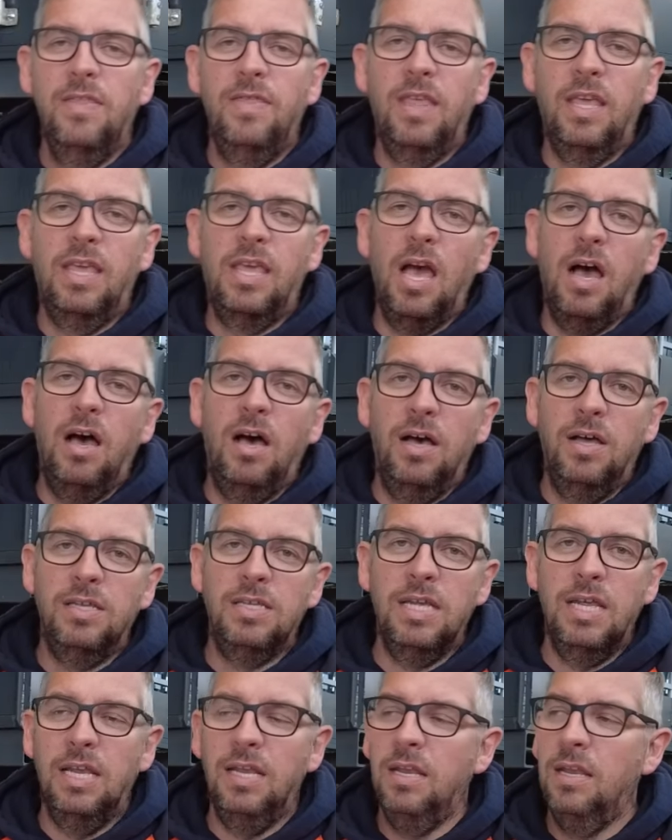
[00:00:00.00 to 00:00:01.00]
the
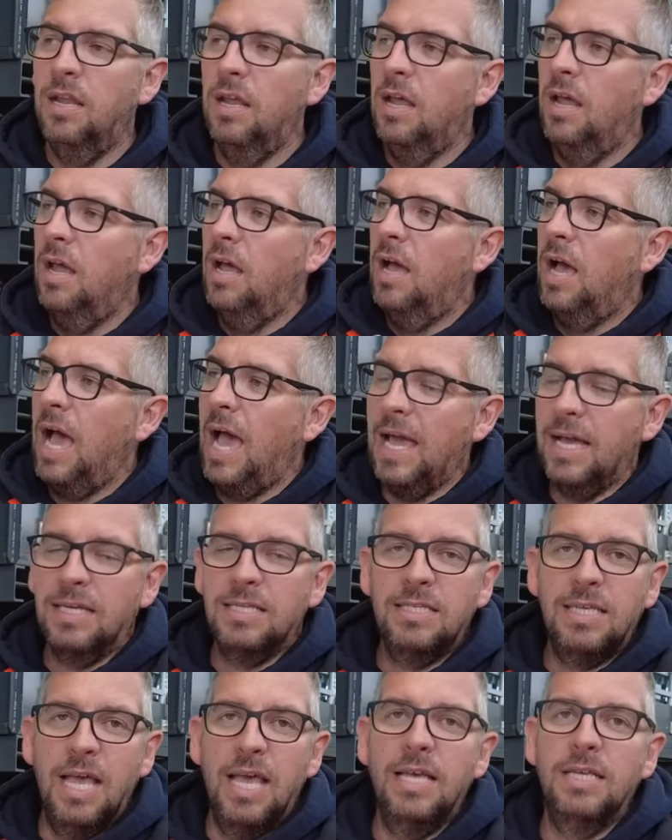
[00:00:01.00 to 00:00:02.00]
guarding,
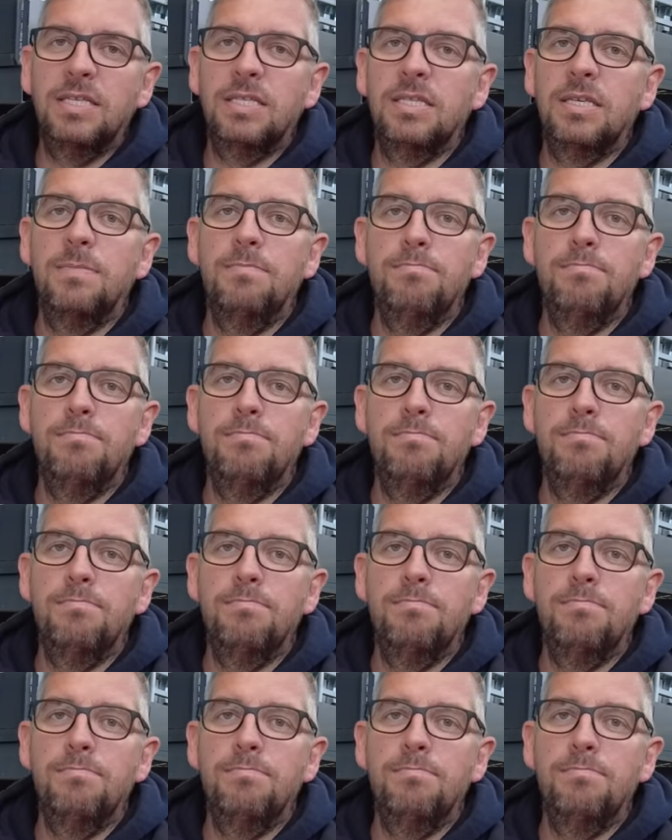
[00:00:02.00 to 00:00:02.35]
access,